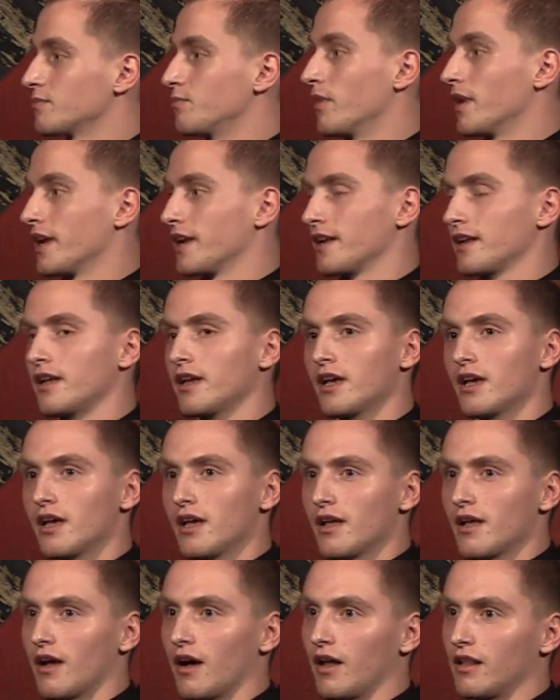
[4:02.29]
Yeah. But
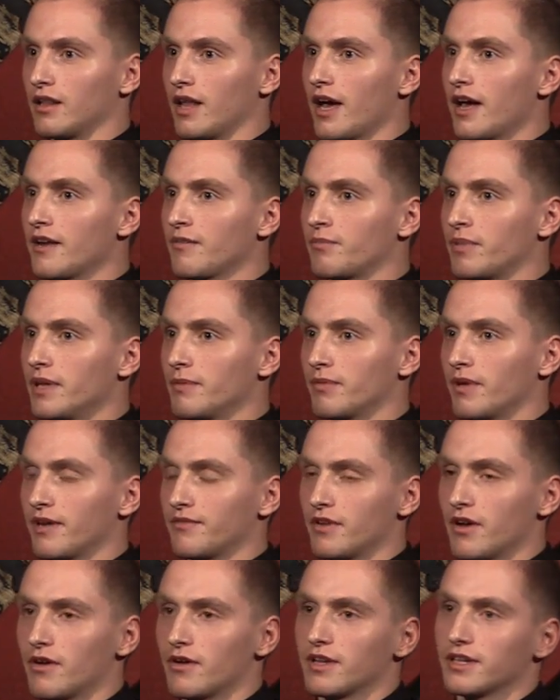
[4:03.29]
a lot of people, I
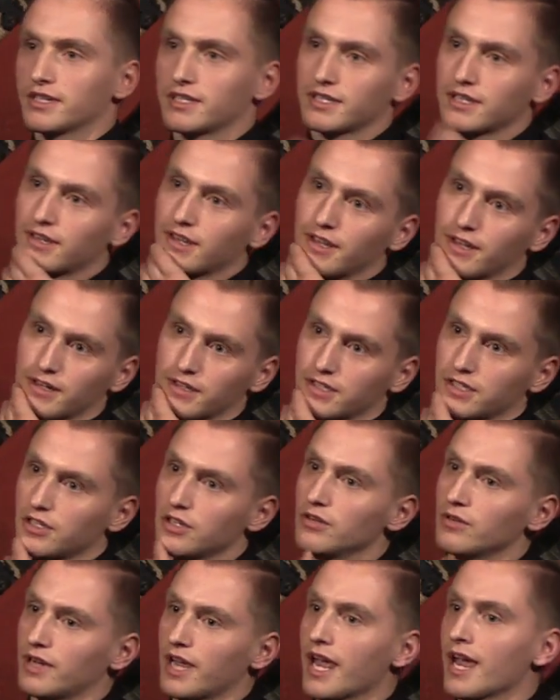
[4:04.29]
noticed there's
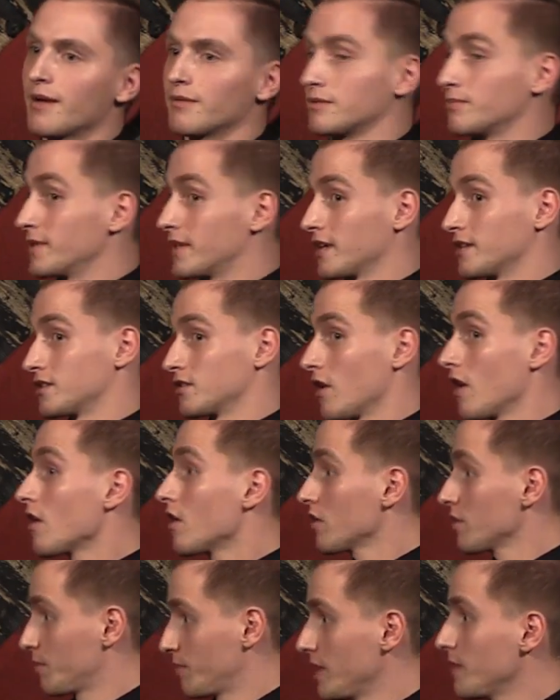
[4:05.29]
two camps, because there are
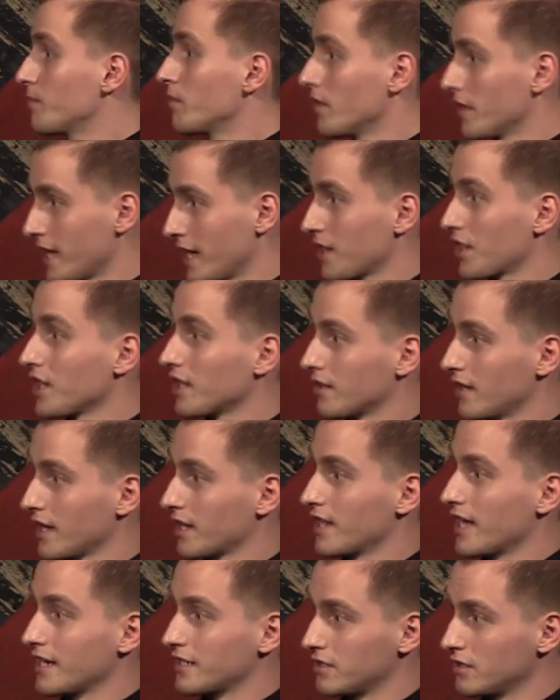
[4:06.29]
other people that think like
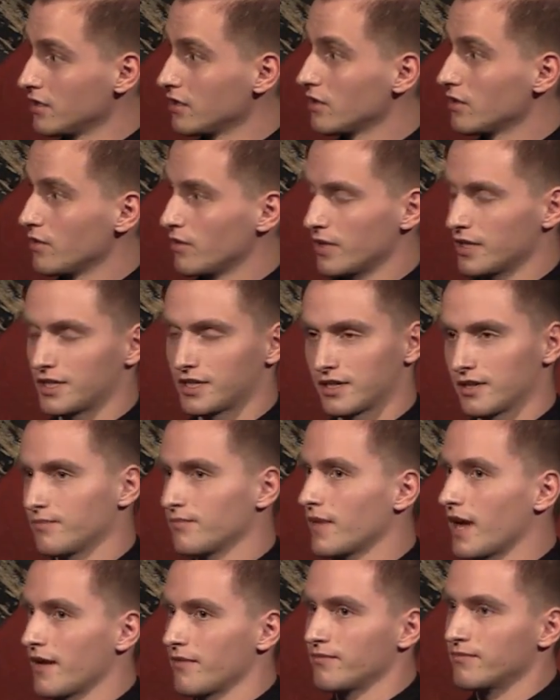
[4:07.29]
that too, which
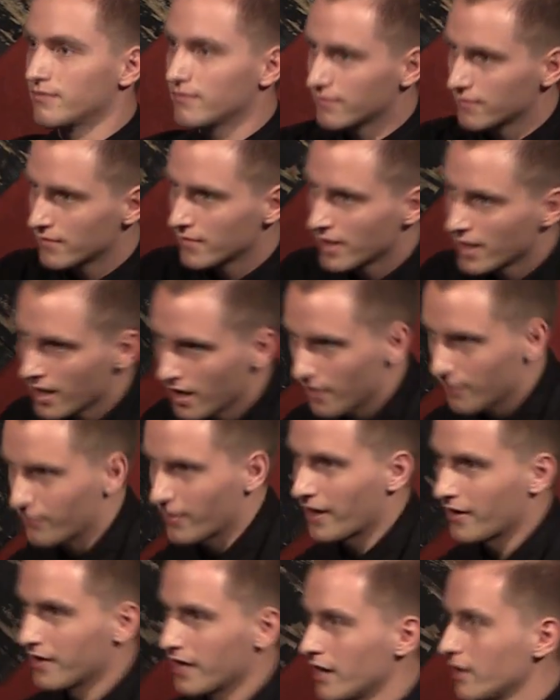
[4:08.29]
I
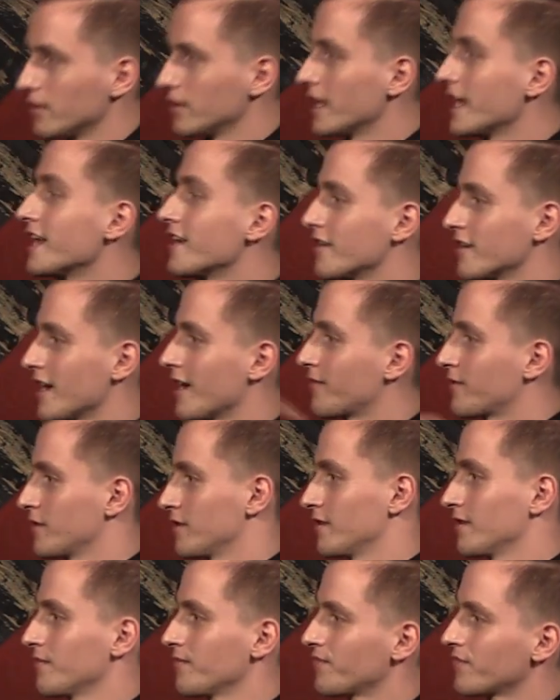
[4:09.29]
found out later
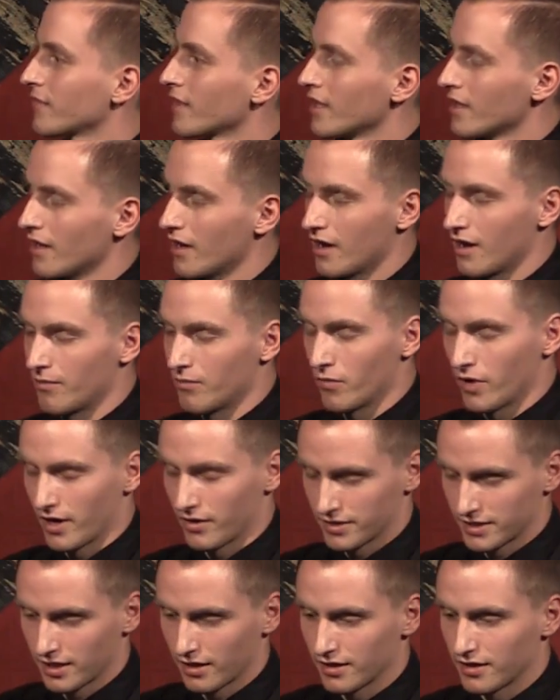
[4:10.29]
after what I
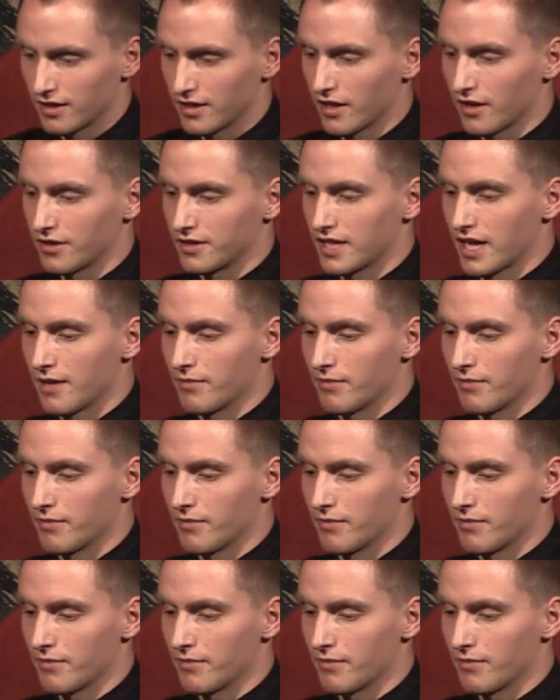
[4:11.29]
was telling you the other day.